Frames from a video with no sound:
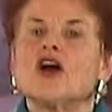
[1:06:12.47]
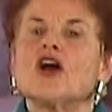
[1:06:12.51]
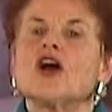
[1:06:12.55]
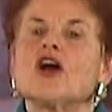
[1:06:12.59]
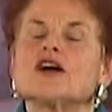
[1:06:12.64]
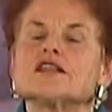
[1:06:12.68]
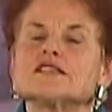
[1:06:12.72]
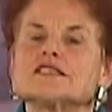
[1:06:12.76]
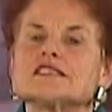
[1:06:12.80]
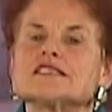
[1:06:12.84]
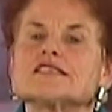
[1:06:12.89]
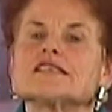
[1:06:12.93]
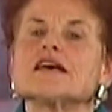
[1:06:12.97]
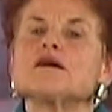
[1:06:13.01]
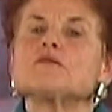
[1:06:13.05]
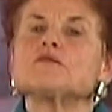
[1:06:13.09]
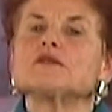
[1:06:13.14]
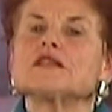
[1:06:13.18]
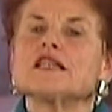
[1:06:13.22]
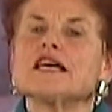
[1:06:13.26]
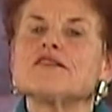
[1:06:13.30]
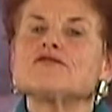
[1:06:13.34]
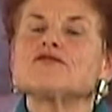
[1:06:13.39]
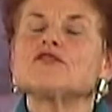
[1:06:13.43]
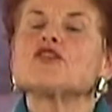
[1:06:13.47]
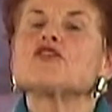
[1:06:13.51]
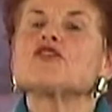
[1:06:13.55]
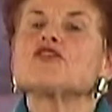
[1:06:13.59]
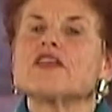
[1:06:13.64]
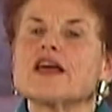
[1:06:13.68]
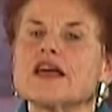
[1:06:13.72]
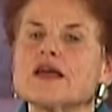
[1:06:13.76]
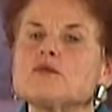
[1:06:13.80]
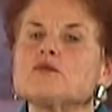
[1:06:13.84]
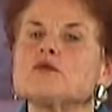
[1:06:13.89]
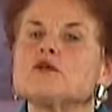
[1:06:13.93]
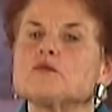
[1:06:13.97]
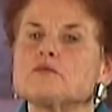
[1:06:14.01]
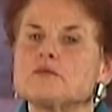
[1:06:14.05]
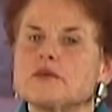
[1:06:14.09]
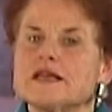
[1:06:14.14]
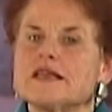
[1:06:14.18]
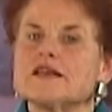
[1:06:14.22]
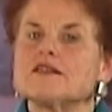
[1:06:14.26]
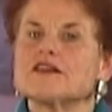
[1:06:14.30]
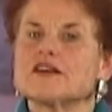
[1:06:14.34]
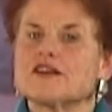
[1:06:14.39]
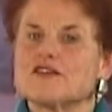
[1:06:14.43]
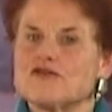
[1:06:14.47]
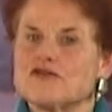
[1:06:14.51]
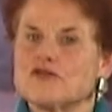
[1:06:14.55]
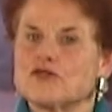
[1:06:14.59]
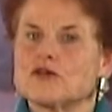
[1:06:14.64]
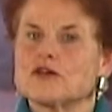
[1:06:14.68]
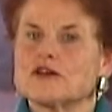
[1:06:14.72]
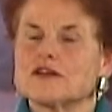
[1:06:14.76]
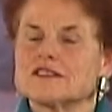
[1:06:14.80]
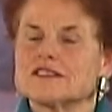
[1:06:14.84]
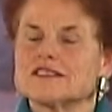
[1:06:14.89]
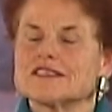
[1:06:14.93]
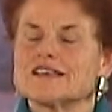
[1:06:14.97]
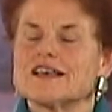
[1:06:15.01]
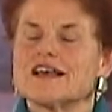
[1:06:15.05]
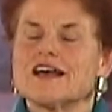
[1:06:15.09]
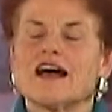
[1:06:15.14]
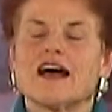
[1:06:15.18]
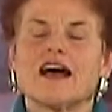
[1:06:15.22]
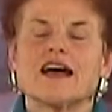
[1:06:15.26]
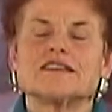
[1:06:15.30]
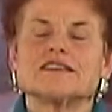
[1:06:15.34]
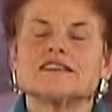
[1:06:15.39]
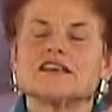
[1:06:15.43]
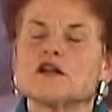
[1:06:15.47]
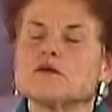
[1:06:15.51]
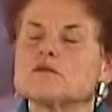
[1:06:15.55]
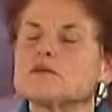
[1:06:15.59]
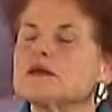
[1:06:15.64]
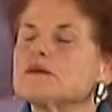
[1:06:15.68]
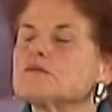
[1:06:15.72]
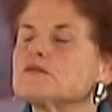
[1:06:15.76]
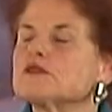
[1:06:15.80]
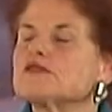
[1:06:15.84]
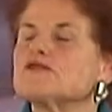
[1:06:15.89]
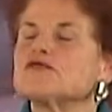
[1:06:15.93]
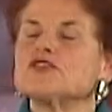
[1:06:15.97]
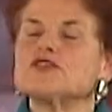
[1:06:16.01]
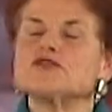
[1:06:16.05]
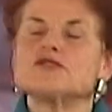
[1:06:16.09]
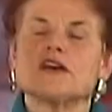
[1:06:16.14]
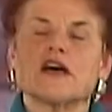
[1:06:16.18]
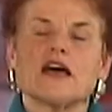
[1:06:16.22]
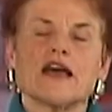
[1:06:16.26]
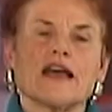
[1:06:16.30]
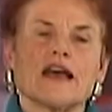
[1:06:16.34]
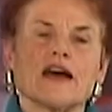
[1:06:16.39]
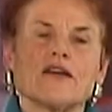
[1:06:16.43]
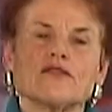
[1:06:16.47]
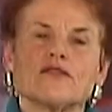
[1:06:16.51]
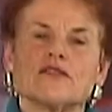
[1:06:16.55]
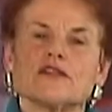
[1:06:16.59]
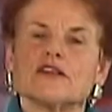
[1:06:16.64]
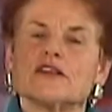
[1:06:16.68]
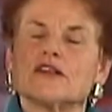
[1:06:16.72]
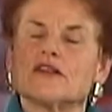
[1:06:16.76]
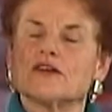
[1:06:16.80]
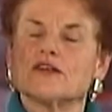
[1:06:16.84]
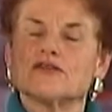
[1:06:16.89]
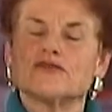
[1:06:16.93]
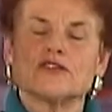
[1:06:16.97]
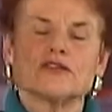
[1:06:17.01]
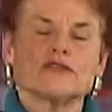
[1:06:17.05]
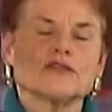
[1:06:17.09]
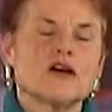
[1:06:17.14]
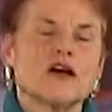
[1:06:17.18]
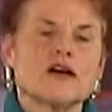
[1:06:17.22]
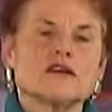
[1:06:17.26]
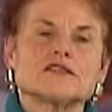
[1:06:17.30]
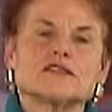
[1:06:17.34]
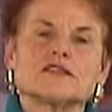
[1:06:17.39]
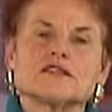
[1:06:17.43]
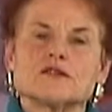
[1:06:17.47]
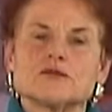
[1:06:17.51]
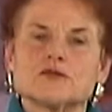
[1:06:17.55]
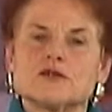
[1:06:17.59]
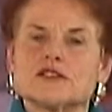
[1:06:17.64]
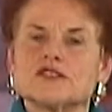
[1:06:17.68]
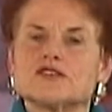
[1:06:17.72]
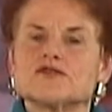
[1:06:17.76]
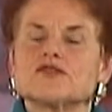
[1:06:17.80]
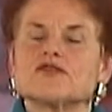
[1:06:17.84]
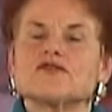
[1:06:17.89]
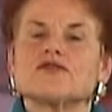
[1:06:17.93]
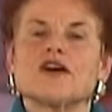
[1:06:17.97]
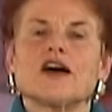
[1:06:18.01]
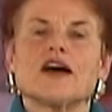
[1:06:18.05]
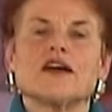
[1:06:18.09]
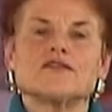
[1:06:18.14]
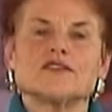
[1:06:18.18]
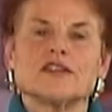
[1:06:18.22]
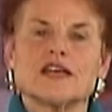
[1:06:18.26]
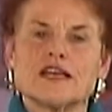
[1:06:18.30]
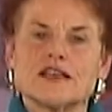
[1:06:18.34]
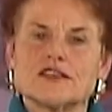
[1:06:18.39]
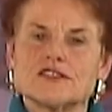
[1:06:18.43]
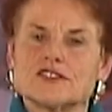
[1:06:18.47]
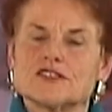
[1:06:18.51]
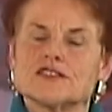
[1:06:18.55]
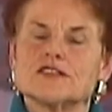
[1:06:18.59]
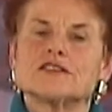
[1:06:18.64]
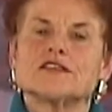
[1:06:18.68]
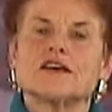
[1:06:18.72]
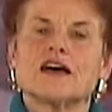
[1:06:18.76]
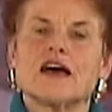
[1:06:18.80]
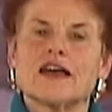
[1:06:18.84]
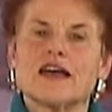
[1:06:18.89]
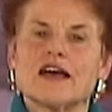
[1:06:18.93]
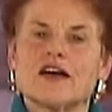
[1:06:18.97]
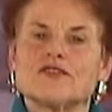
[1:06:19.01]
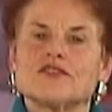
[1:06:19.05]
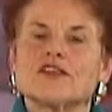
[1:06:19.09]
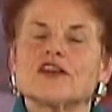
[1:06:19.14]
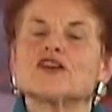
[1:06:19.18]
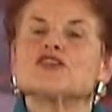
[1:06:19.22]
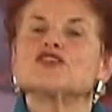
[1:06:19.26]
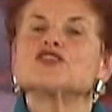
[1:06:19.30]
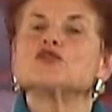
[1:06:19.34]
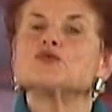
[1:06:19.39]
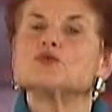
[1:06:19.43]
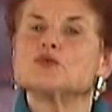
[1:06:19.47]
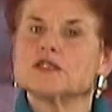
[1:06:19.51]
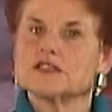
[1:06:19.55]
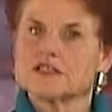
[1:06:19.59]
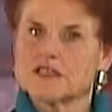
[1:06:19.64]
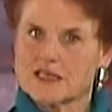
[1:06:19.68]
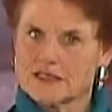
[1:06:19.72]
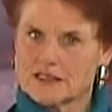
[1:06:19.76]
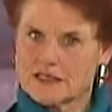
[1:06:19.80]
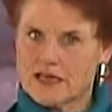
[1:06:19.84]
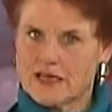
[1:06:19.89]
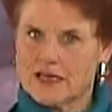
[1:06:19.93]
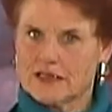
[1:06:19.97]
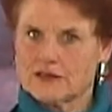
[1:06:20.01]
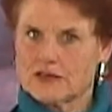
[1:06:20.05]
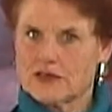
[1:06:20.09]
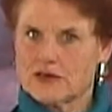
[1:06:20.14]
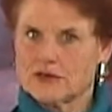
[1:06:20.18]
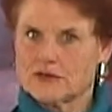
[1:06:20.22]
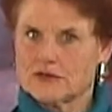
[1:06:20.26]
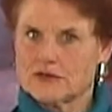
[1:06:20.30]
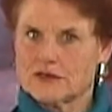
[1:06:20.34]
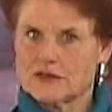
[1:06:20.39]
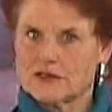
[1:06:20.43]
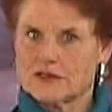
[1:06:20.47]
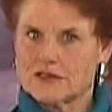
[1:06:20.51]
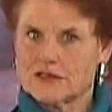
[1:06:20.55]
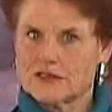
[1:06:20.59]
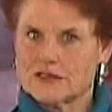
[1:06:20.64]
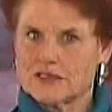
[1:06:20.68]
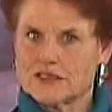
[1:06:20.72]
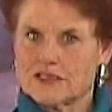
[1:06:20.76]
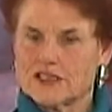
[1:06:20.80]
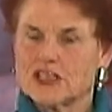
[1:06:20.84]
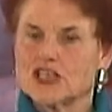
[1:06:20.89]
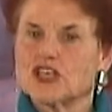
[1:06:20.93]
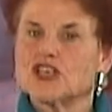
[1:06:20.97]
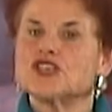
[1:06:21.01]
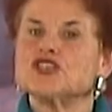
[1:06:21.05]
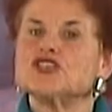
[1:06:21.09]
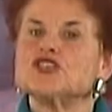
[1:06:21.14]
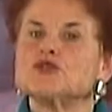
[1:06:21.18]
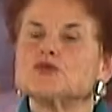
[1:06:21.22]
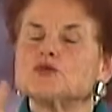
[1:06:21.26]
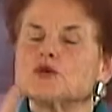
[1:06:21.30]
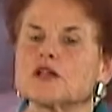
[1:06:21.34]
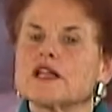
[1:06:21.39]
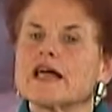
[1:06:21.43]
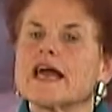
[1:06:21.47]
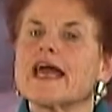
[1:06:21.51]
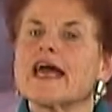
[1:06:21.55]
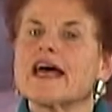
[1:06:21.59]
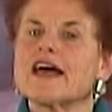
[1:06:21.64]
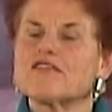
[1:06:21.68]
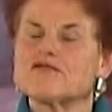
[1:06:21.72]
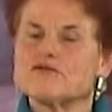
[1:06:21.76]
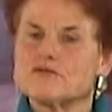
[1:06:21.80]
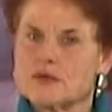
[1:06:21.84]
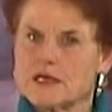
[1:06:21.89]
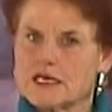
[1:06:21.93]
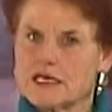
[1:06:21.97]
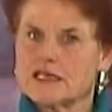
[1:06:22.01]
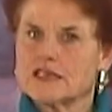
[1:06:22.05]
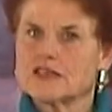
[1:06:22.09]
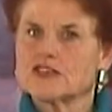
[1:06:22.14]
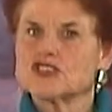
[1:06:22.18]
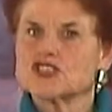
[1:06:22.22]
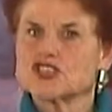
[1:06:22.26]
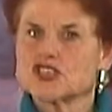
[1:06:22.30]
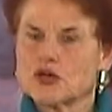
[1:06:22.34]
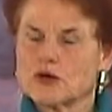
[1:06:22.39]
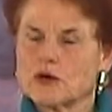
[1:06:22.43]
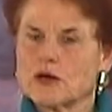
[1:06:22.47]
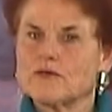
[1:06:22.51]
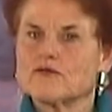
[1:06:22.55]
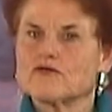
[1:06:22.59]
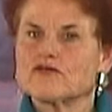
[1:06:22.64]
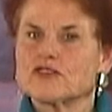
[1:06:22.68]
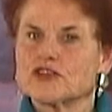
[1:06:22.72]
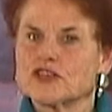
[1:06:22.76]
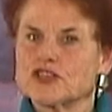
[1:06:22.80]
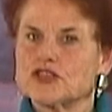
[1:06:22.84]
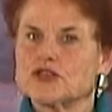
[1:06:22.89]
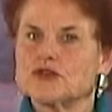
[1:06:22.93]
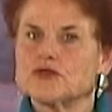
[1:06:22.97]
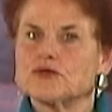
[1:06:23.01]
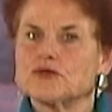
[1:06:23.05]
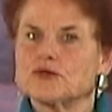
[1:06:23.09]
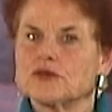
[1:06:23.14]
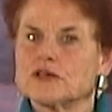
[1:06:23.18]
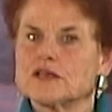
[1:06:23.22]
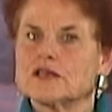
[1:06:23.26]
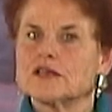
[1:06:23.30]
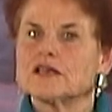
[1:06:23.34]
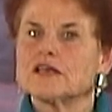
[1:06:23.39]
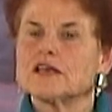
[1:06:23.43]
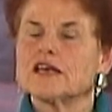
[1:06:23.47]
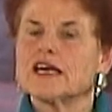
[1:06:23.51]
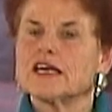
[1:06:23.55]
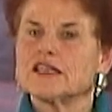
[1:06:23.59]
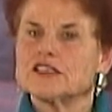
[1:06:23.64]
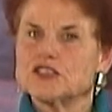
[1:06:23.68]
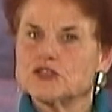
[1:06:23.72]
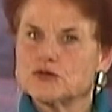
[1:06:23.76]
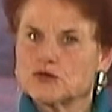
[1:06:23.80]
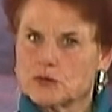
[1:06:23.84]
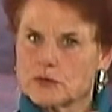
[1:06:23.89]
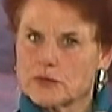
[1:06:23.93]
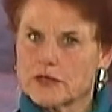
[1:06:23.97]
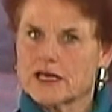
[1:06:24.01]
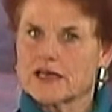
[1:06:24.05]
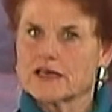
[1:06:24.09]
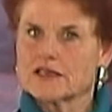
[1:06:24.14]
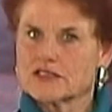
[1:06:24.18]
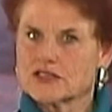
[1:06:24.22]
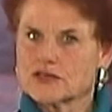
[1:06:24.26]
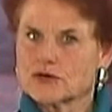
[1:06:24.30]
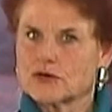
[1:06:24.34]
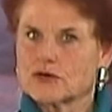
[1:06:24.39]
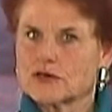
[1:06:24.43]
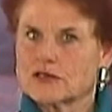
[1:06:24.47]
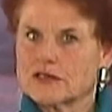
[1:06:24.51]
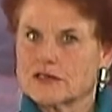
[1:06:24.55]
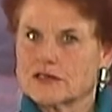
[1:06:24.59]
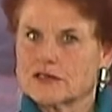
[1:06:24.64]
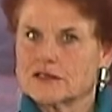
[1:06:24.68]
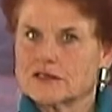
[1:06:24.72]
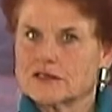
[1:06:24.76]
on some level they will be there for us i tell people if you die out you know if you're lost in the woods for 5 days and you die out there you will not die alone you will have beings show up for you and you will be escorted